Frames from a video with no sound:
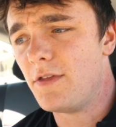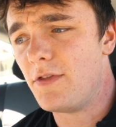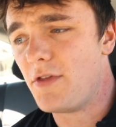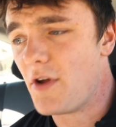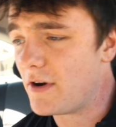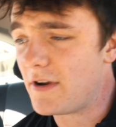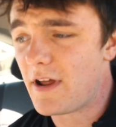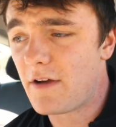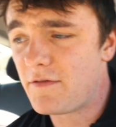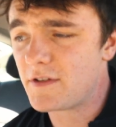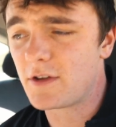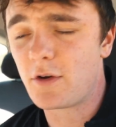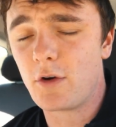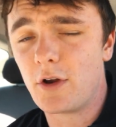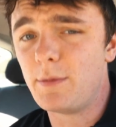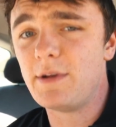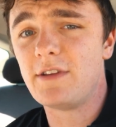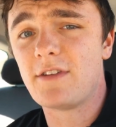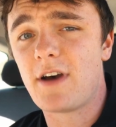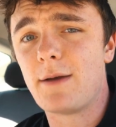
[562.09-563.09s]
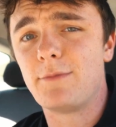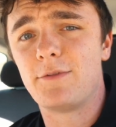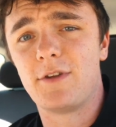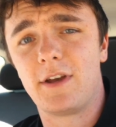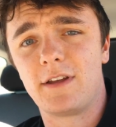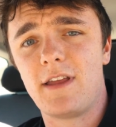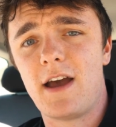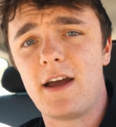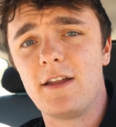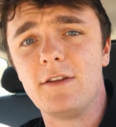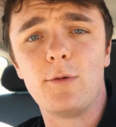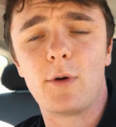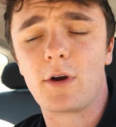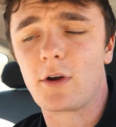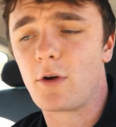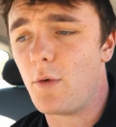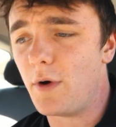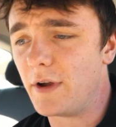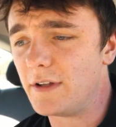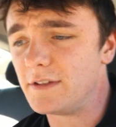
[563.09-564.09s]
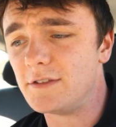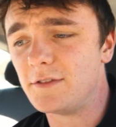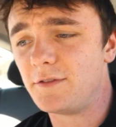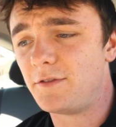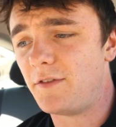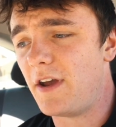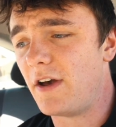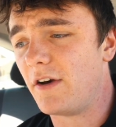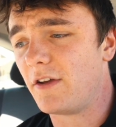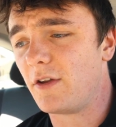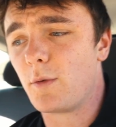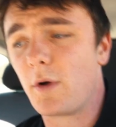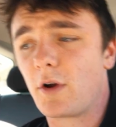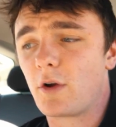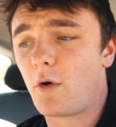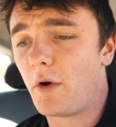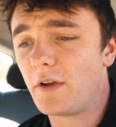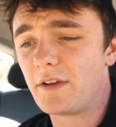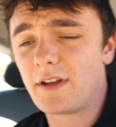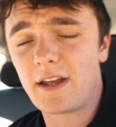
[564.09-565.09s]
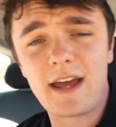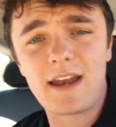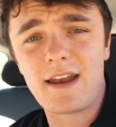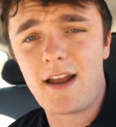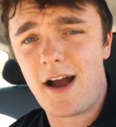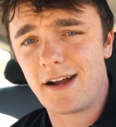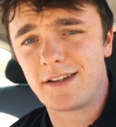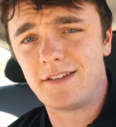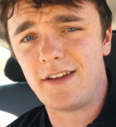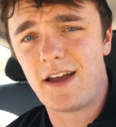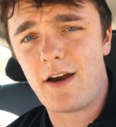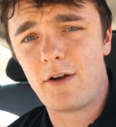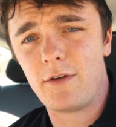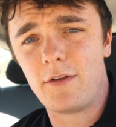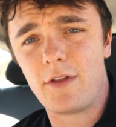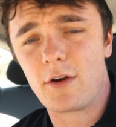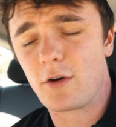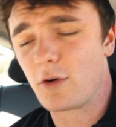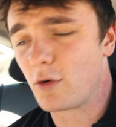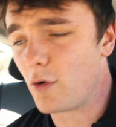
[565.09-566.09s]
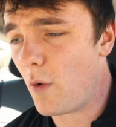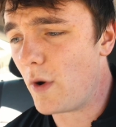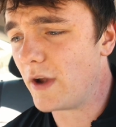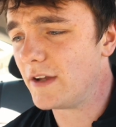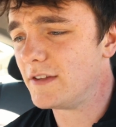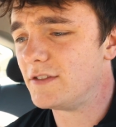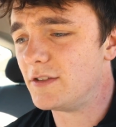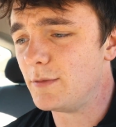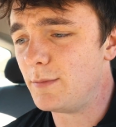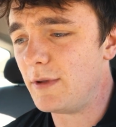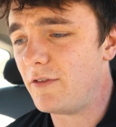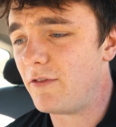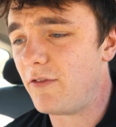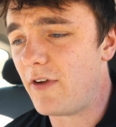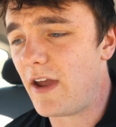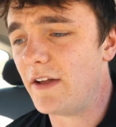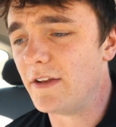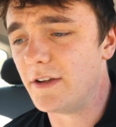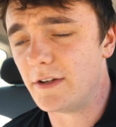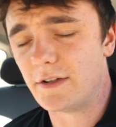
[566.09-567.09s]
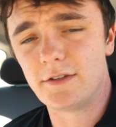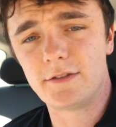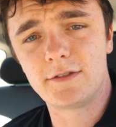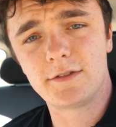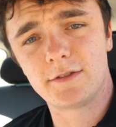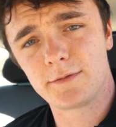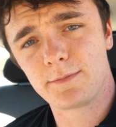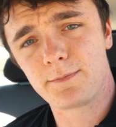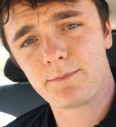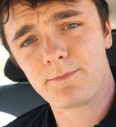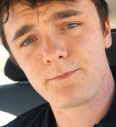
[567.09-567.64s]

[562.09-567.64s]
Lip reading: there are definitely going to be times like that. You are going to fail. You are going to get knocked down. There are going to be failures.